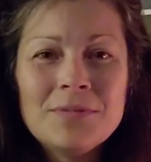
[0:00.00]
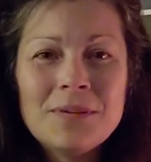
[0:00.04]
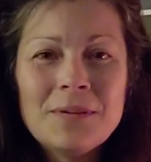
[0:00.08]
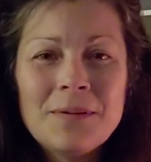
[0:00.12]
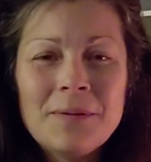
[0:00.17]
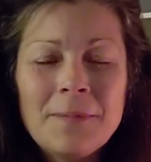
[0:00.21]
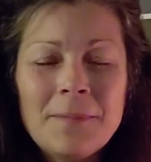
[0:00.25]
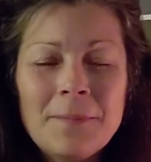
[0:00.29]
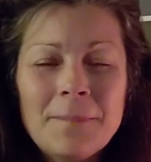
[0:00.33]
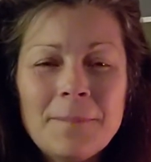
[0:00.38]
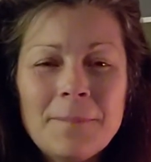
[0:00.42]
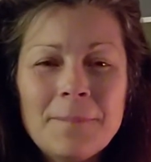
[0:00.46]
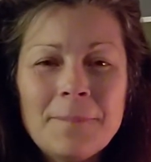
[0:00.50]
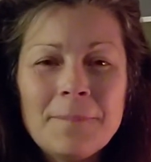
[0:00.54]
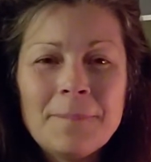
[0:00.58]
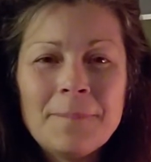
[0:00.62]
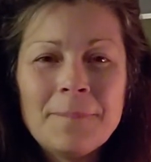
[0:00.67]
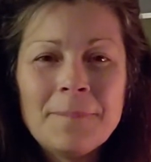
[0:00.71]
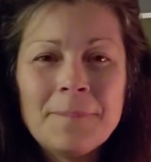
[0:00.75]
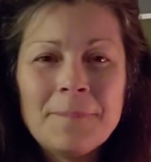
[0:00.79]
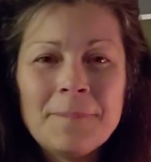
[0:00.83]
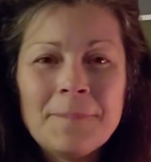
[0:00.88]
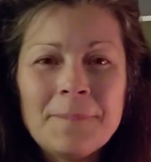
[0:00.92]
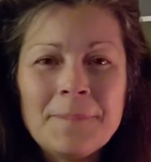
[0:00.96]

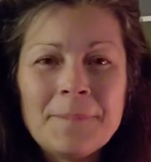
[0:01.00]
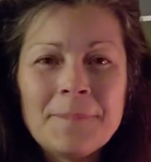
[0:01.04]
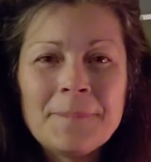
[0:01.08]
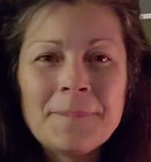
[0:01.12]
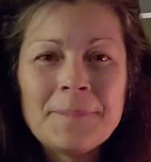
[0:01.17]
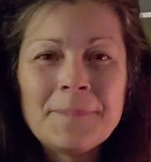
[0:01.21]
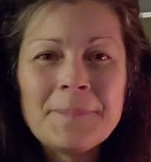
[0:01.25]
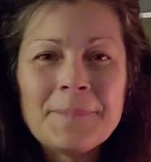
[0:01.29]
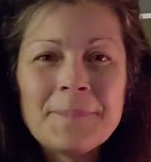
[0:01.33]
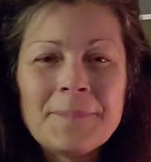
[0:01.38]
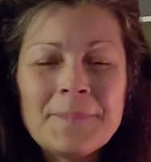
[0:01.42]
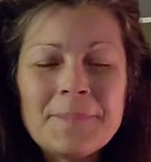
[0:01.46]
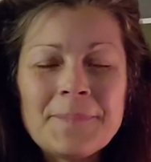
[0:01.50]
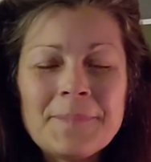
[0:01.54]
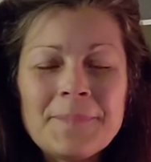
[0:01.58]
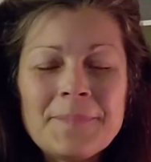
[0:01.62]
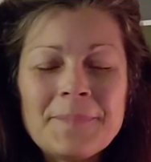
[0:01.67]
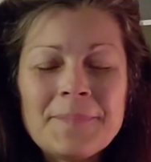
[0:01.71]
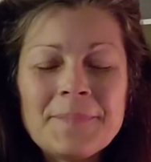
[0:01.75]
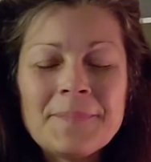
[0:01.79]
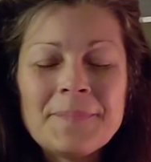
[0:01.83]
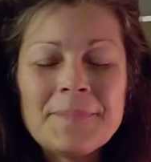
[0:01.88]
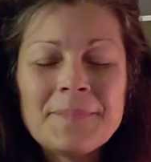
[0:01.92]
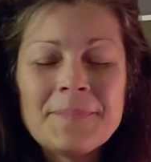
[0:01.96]

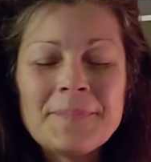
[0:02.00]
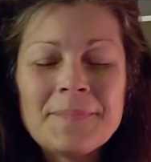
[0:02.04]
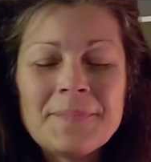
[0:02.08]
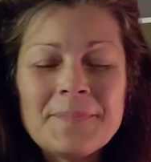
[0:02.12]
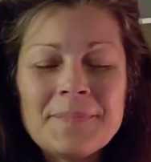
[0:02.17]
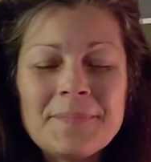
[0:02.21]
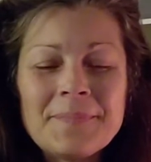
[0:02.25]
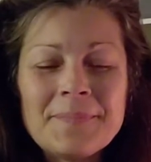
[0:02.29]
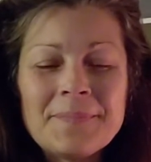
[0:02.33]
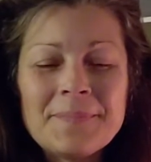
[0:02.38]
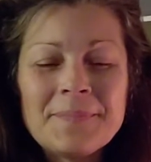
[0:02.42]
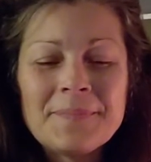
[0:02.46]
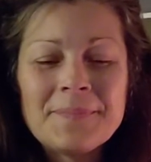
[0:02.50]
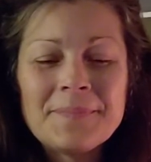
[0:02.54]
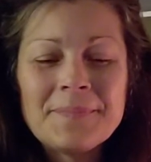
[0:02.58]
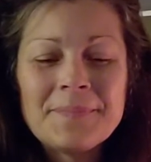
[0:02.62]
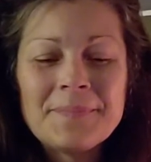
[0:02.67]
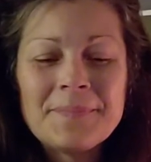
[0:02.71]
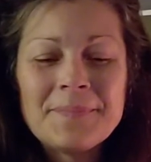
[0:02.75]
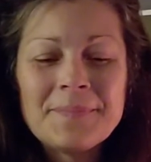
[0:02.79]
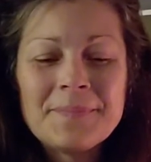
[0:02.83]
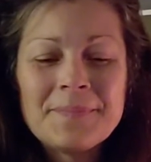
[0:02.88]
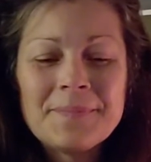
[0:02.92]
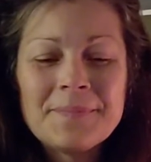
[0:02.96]

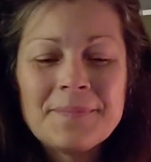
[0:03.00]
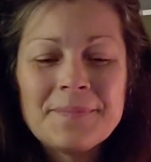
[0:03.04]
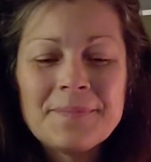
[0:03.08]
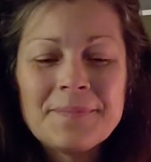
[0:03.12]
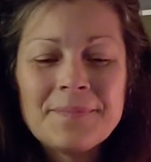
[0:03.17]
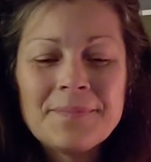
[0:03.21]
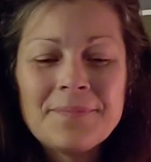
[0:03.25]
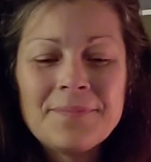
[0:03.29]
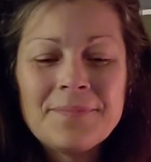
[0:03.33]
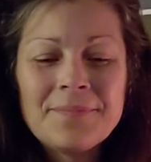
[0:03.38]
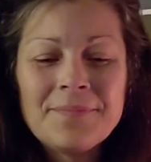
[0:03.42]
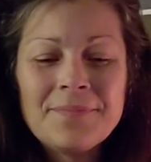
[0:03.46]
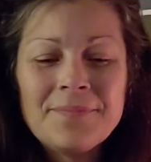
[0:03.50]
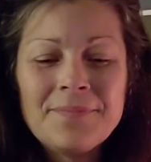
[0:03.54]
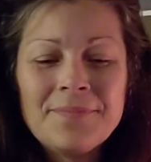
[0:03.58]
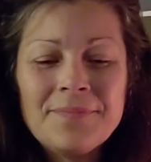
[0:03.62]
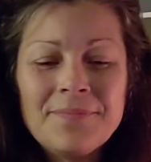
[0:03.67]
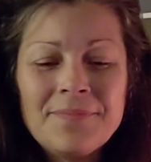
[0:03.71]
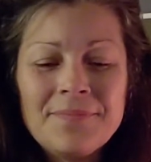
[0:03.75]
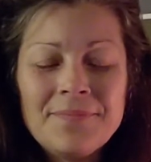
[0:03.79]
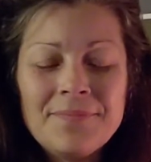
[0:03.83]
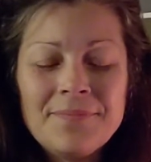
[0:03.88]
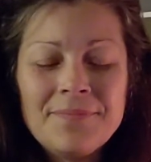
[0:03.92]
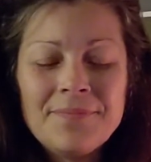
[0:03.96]

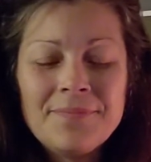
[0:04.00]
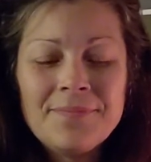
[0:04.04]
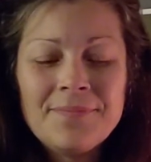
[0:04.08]
Nothing is said.